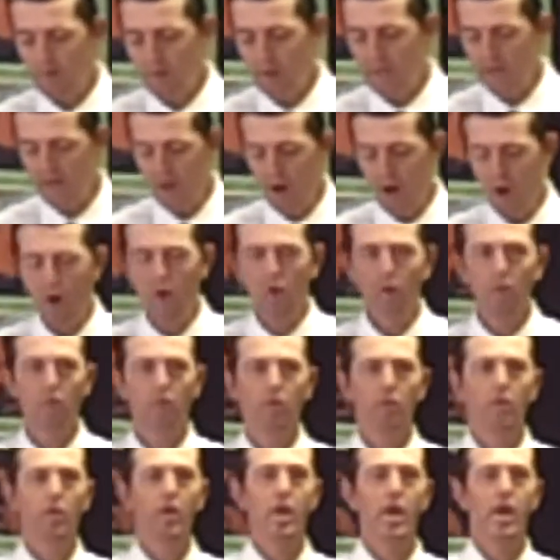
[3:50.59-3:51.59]
you know,
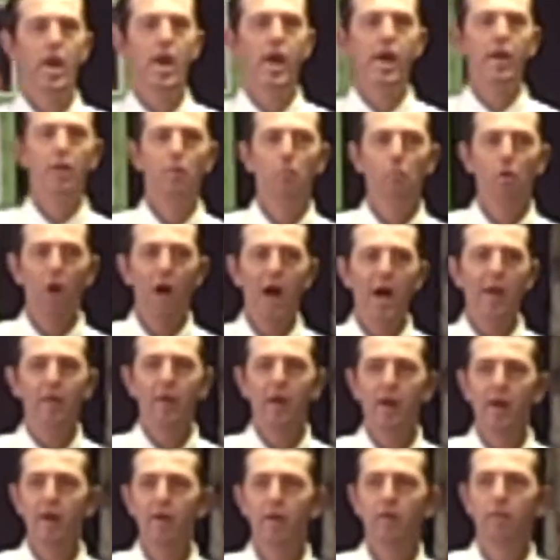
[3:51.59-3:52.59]
and I'm glad
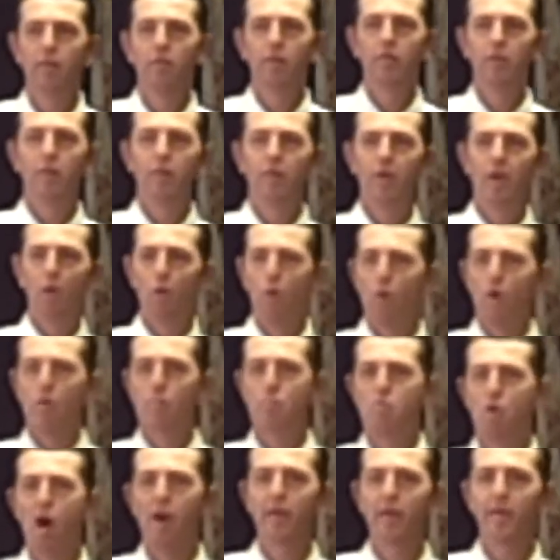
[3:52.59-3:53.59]
that the
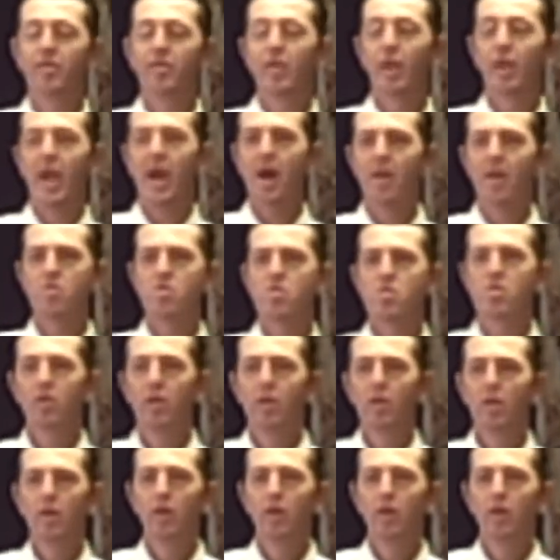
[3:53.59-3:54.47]
Lord brought us together.